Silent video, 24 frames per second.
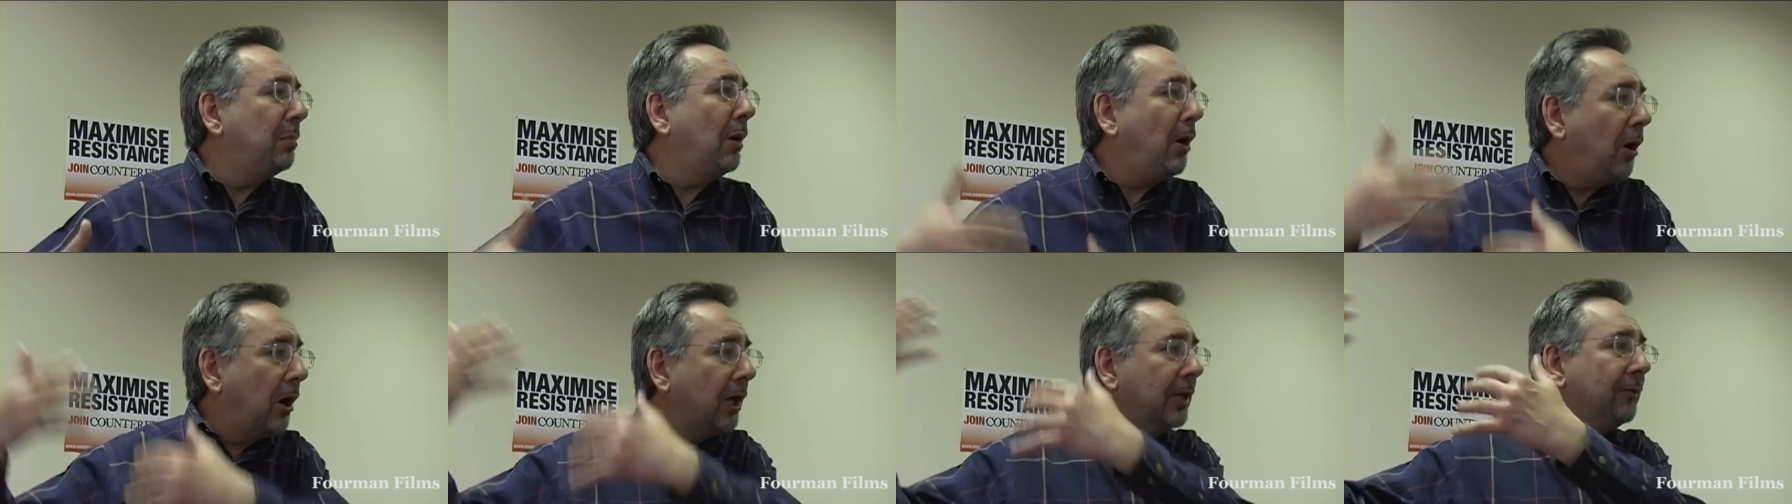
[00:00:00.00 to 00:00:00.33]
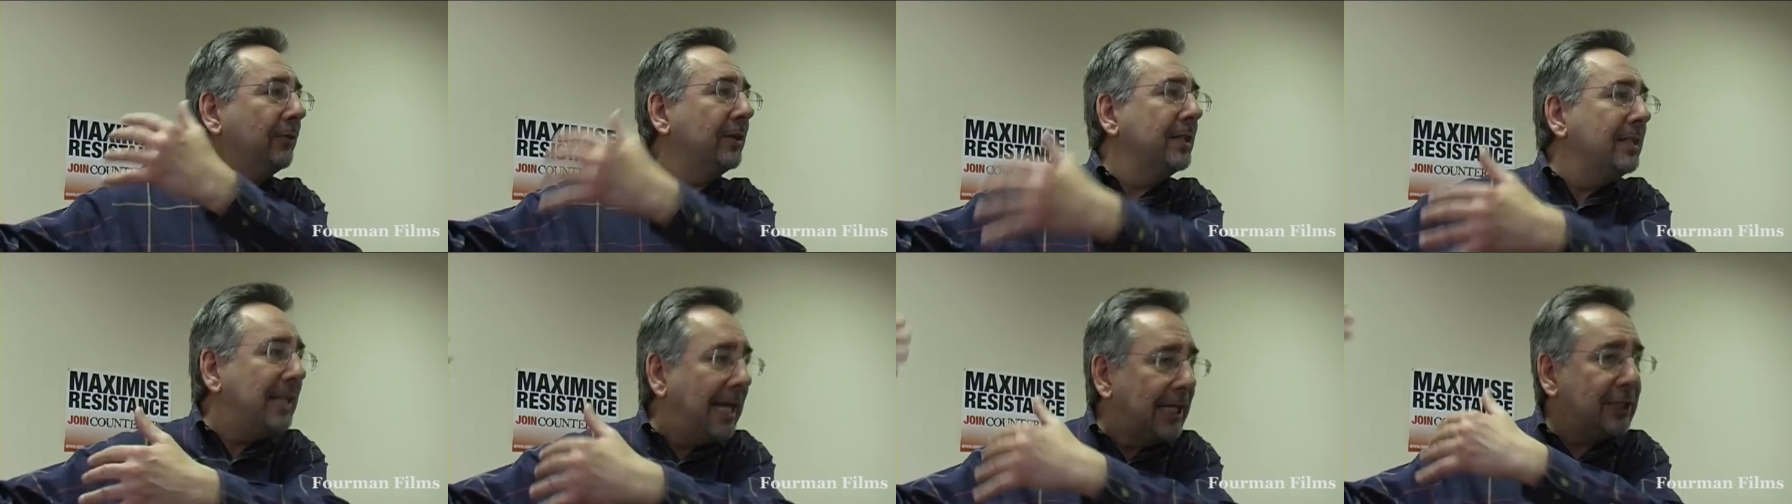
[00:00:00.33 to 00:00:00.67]
part
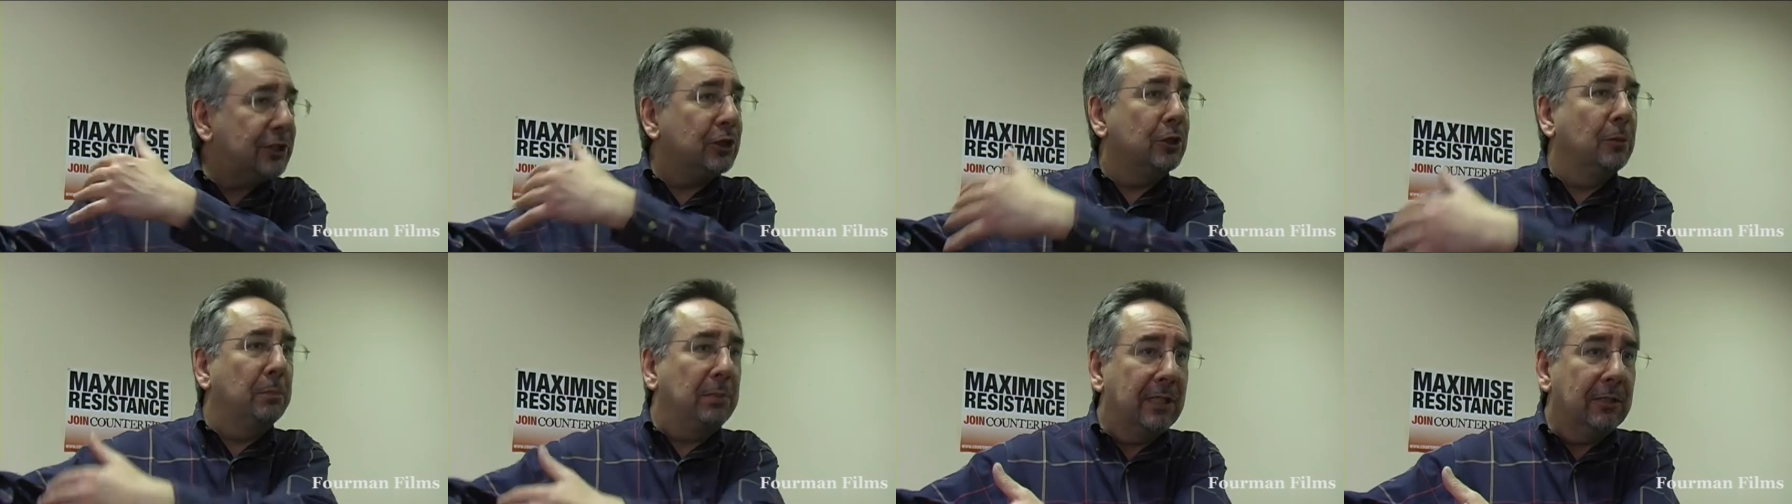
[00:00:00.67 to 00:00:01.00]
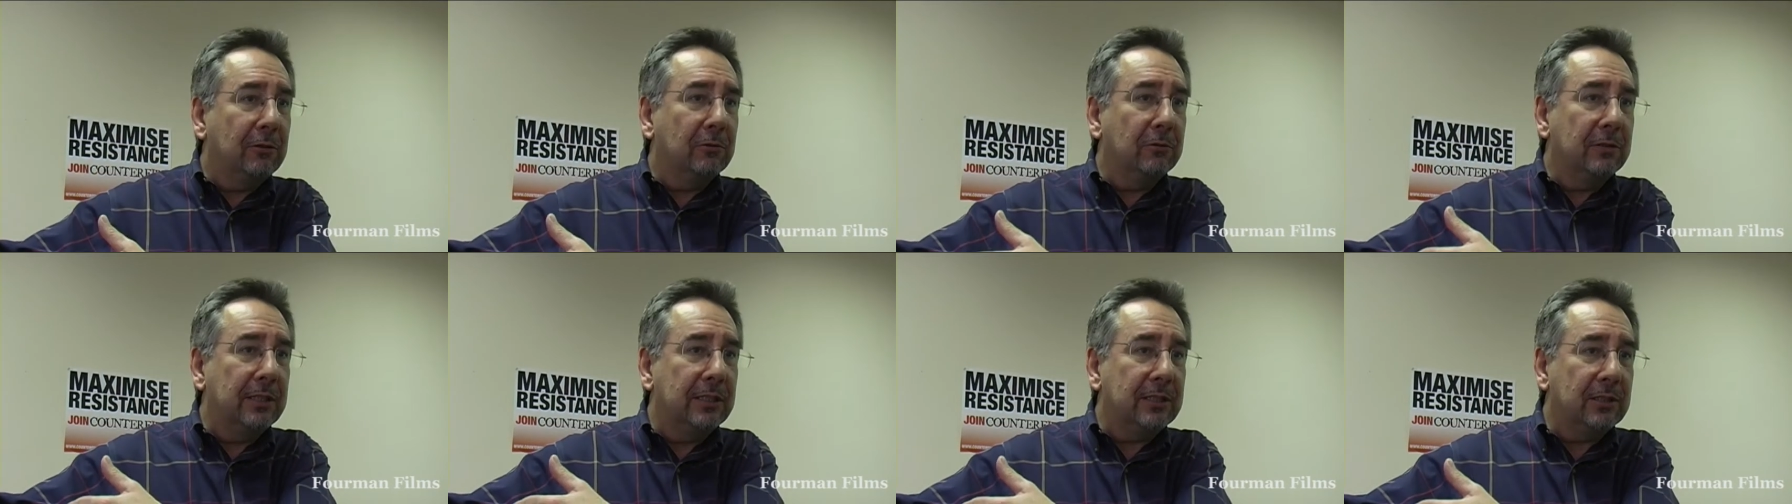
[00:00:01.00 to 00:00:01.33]
of a national
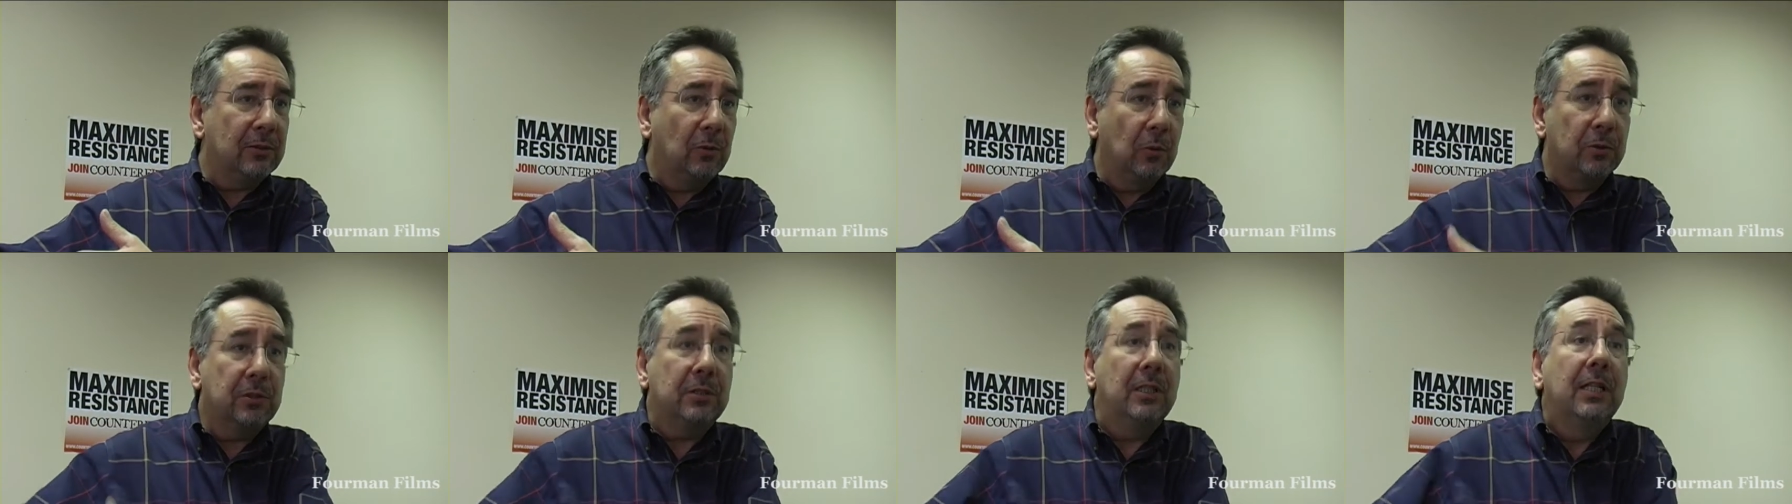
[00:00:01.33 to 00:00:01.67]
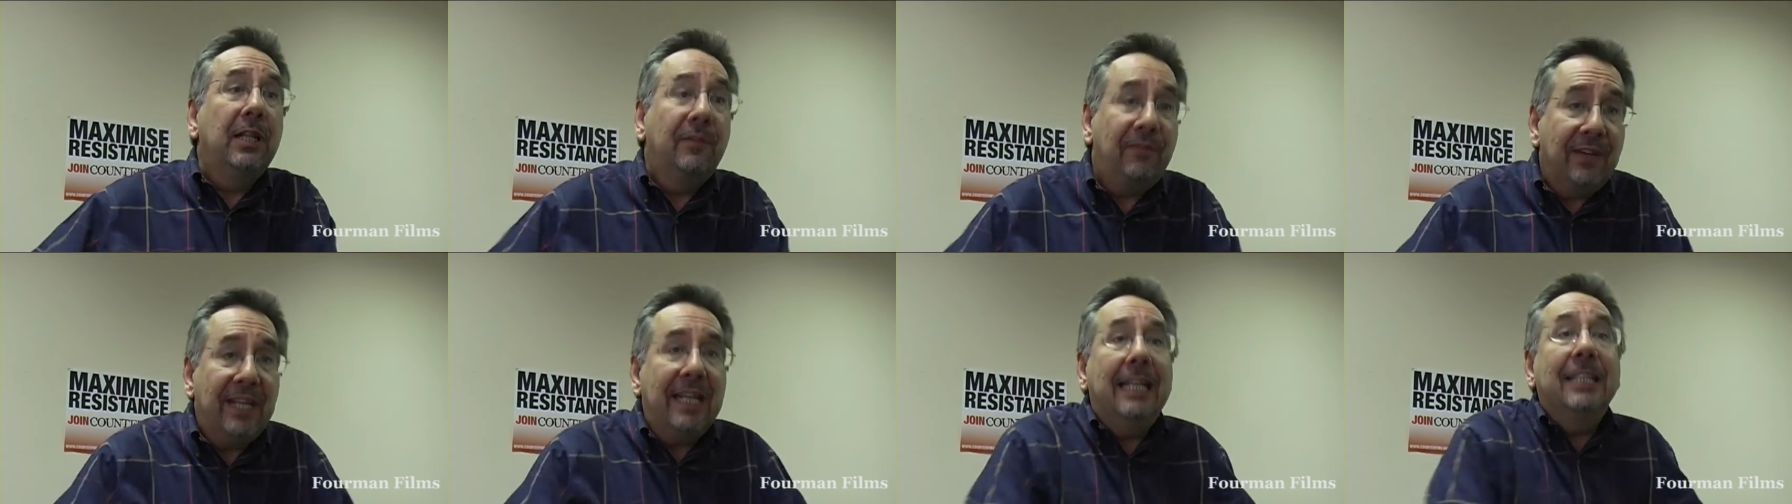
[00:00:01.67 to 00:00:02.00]
political discourse than
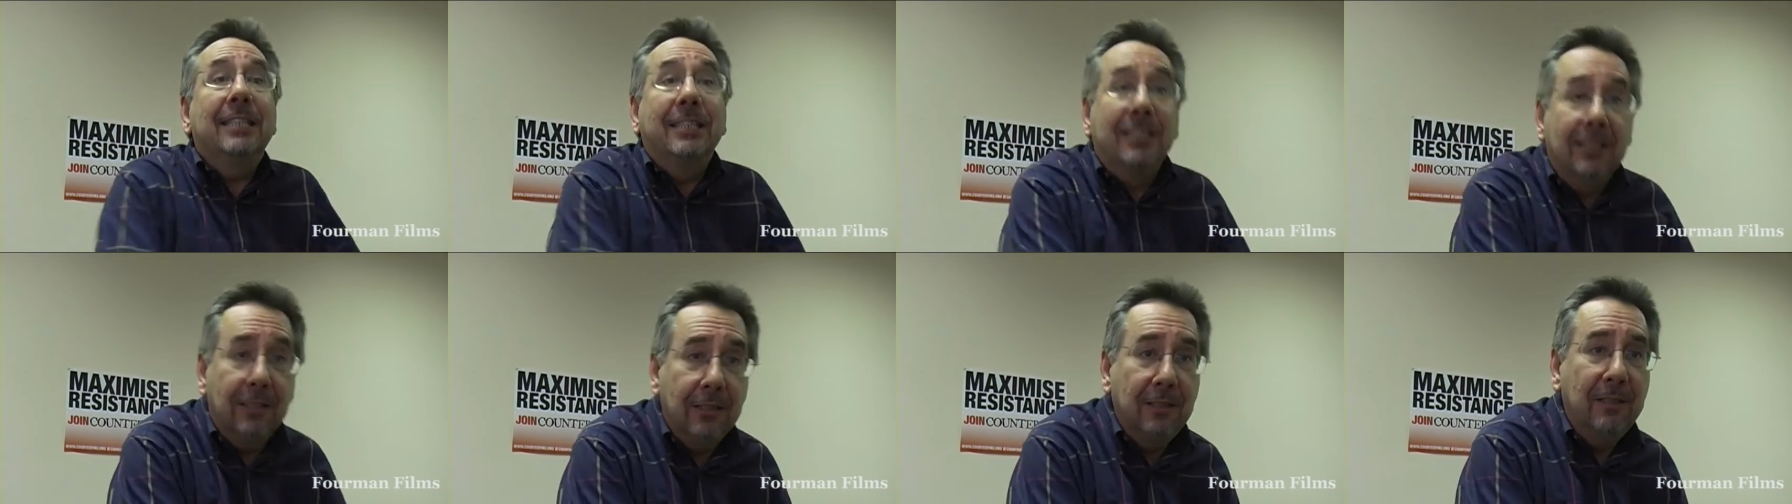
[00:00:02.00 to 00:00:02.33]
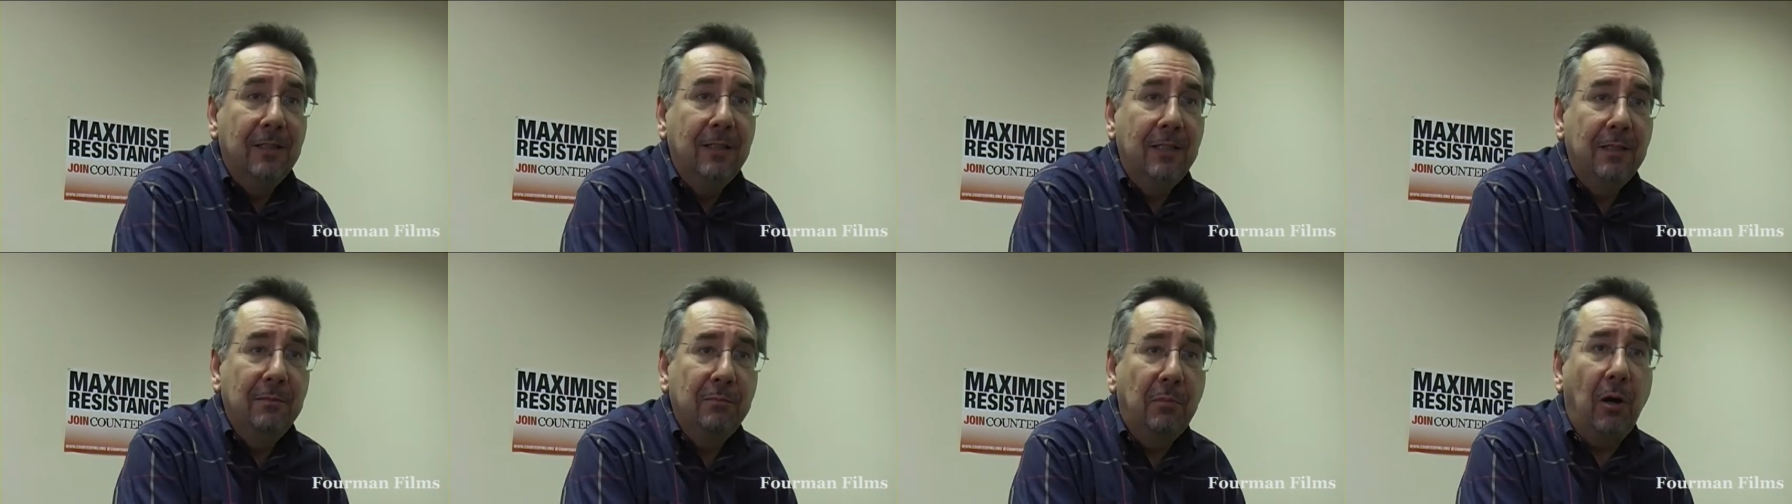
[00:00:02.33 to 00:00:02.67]
if it isn't
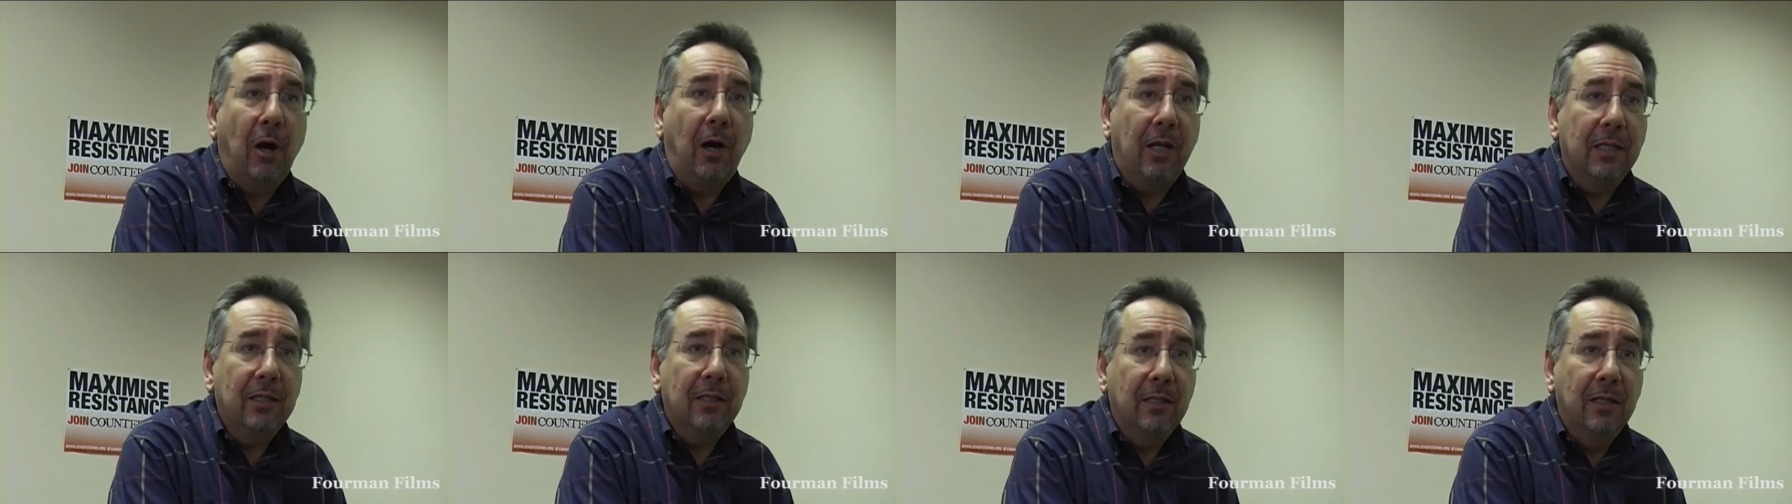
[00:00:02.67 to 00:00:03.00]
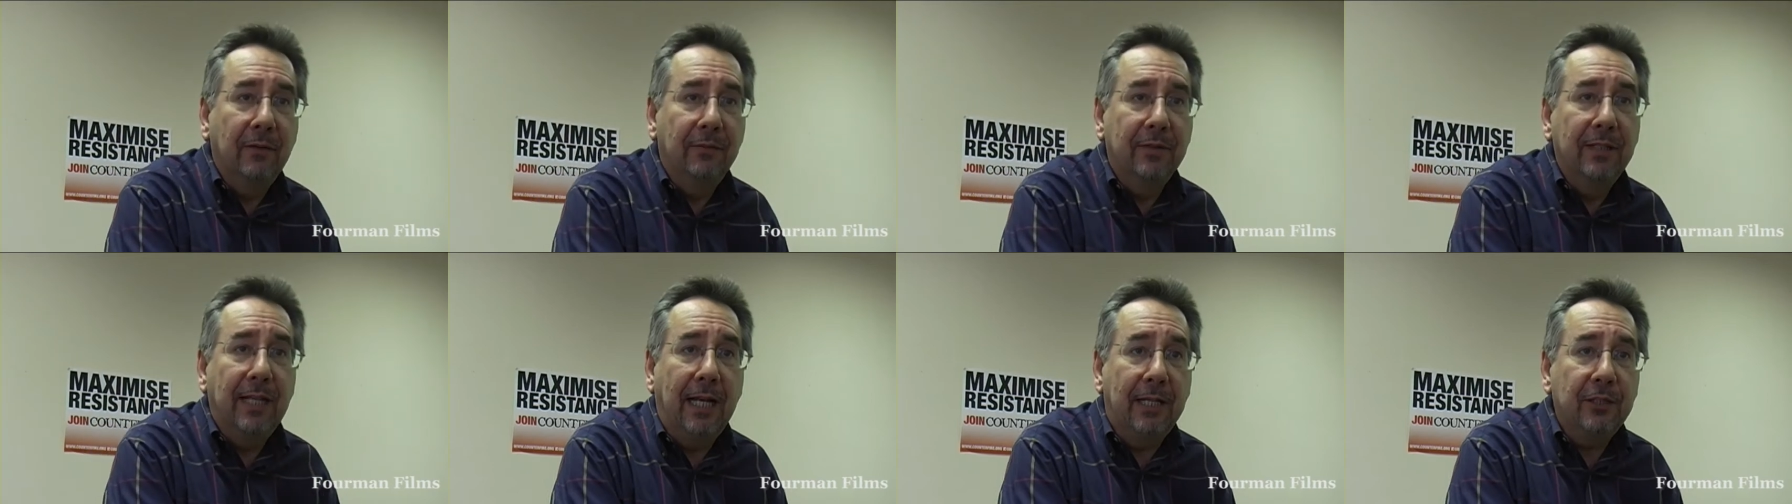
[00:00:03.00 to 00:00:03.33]
part
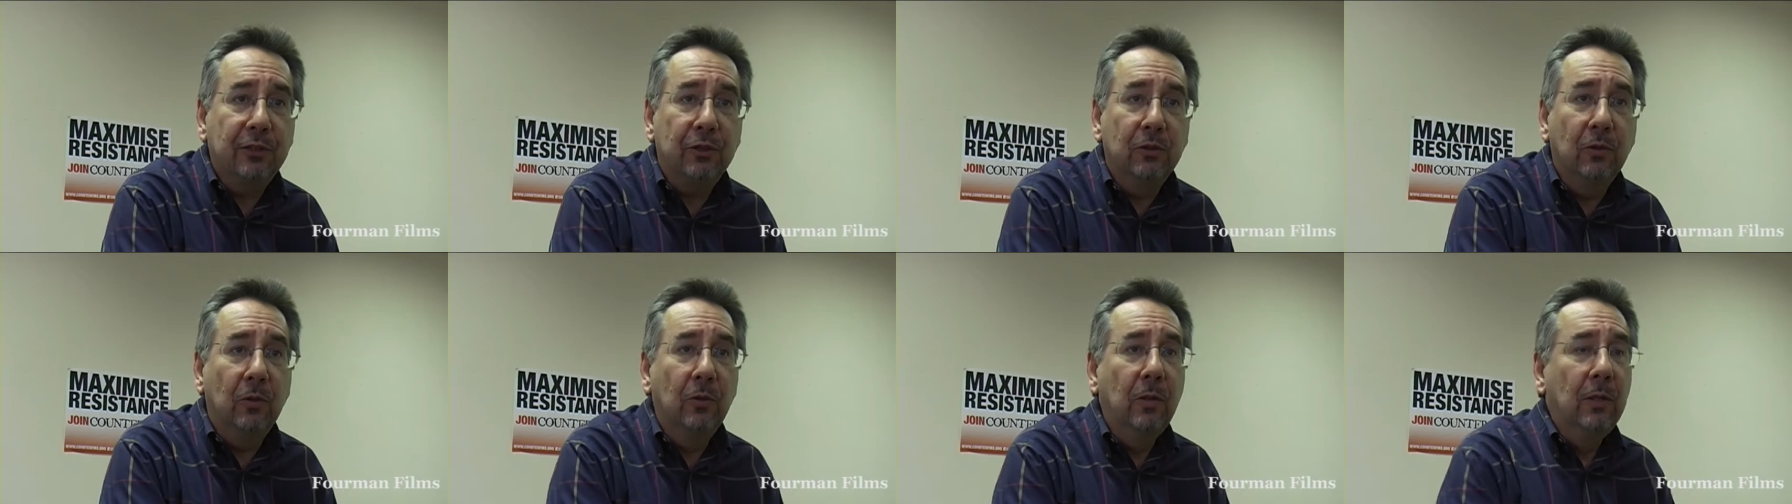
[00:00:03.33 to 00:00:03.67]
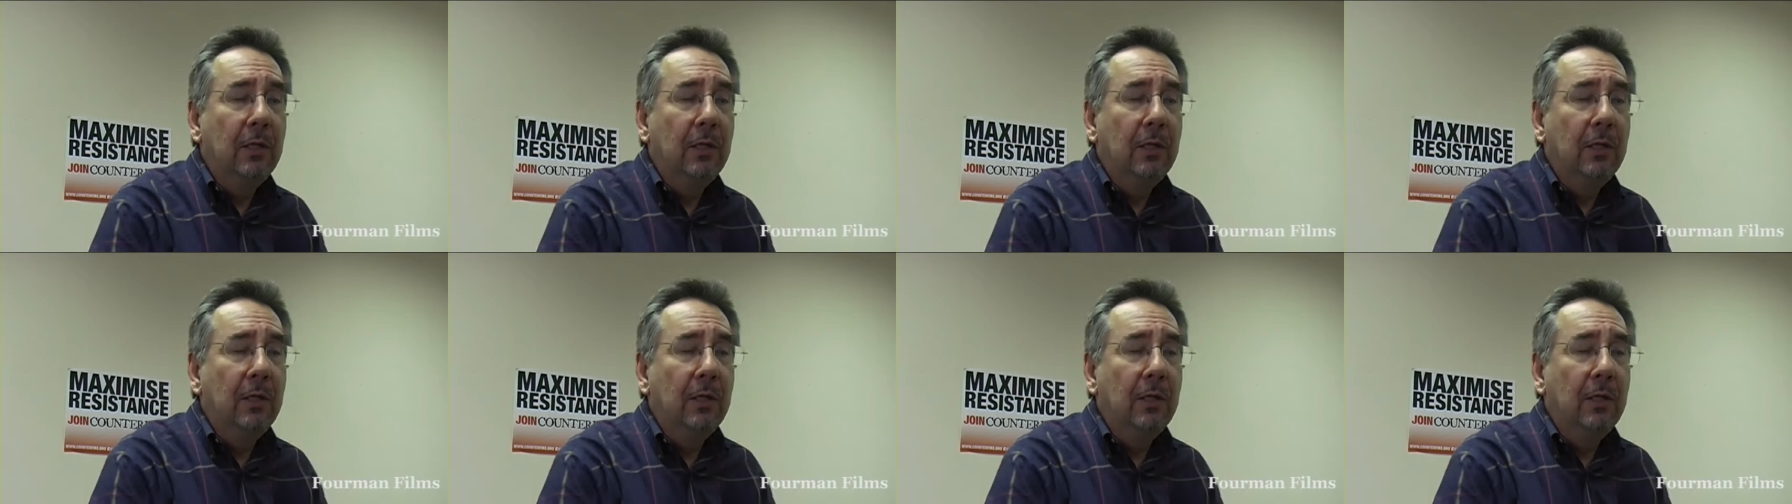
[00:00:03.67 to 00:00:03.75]
of a national